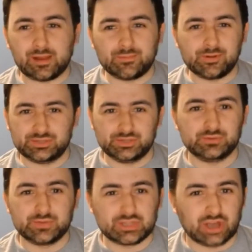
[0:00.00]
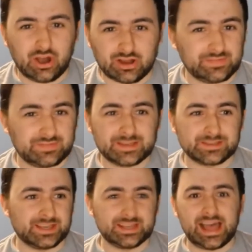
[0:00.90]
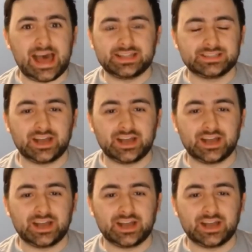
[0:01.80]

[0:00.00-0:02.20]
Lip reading: able to talk and things like that,